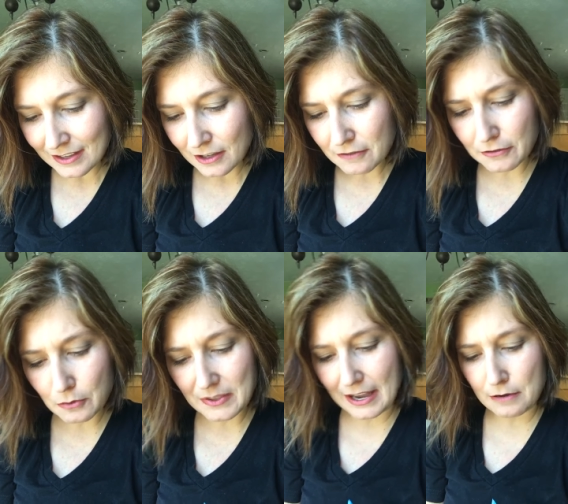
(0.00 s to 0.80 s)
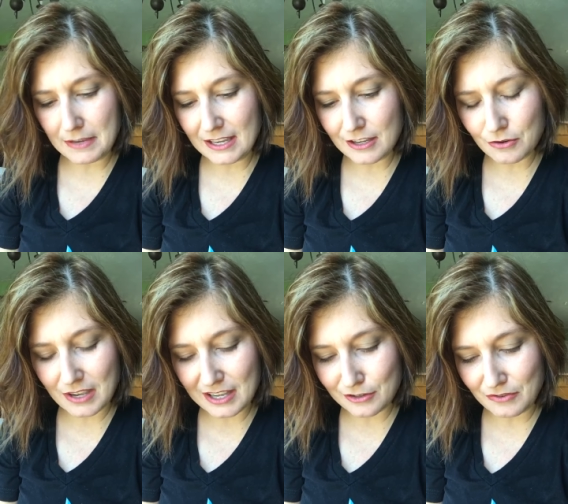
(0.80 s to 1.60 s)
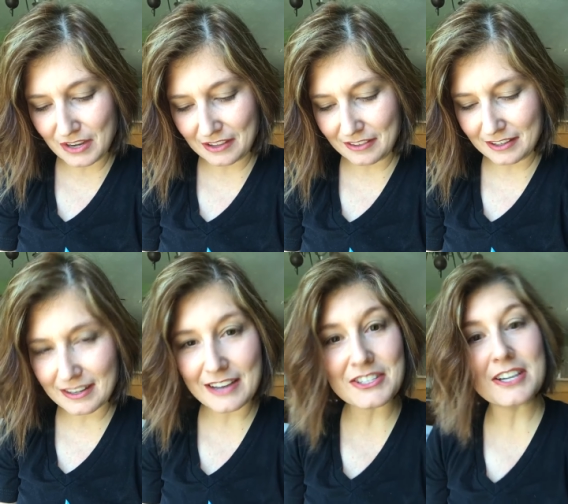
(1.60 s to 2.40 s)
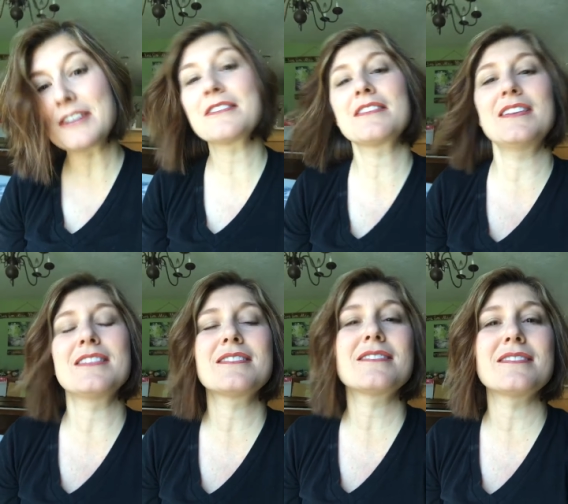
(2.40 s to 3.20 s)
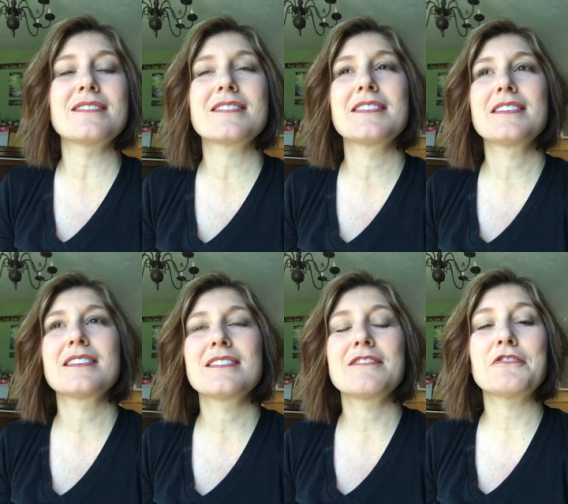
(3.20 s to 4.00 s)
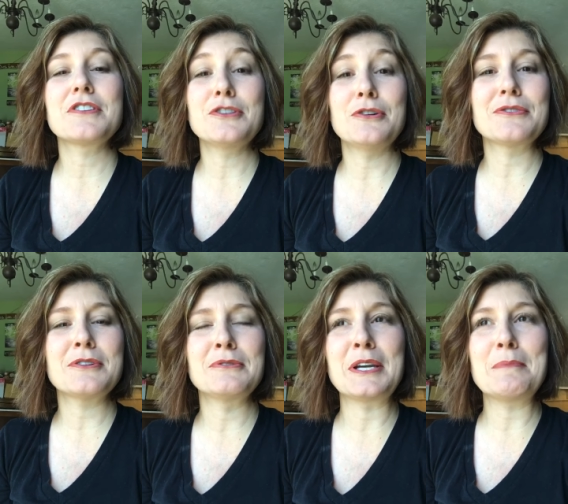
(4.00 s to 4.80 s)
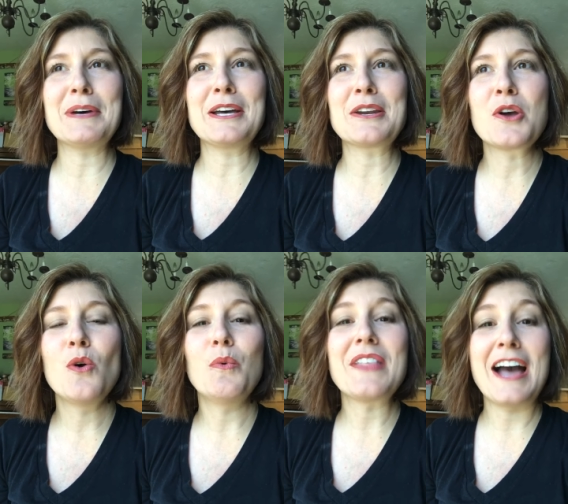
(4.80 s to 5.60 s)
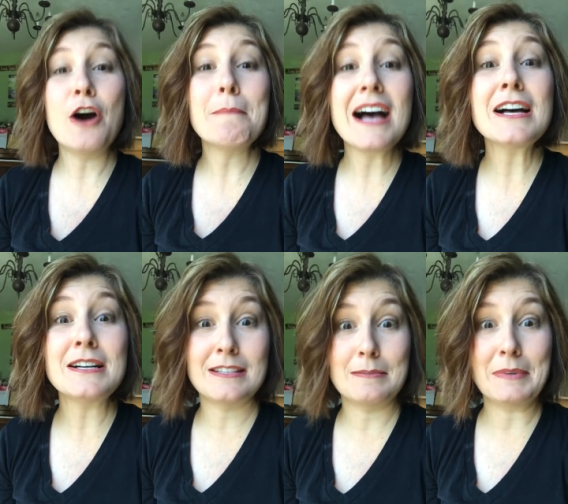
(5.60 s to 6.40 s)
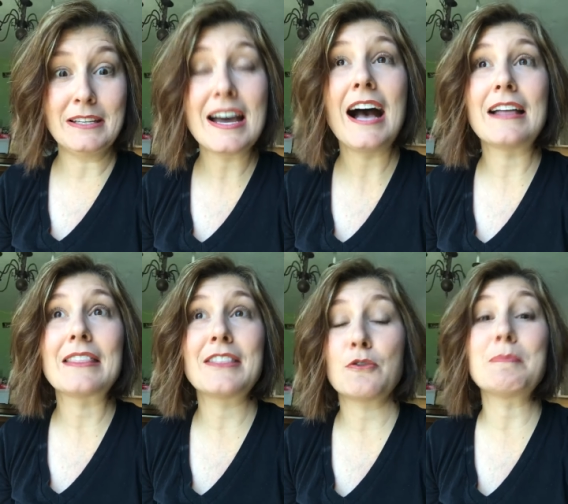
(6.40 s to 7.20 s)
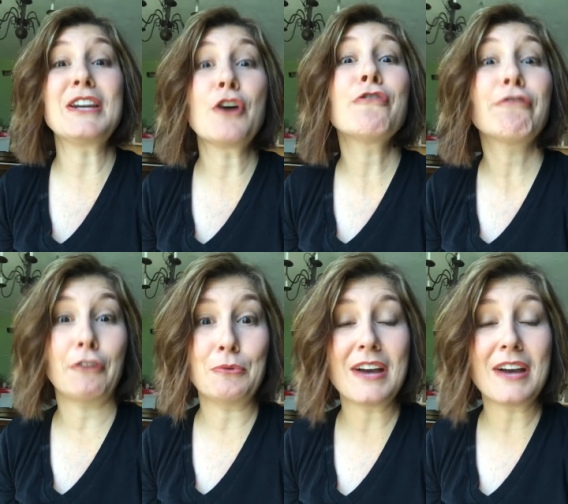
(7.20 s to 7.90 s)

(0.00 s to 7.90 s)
For without me, you can do nothing. I'll tell you, and this is for adults only, but without my husband, there would be no fruit.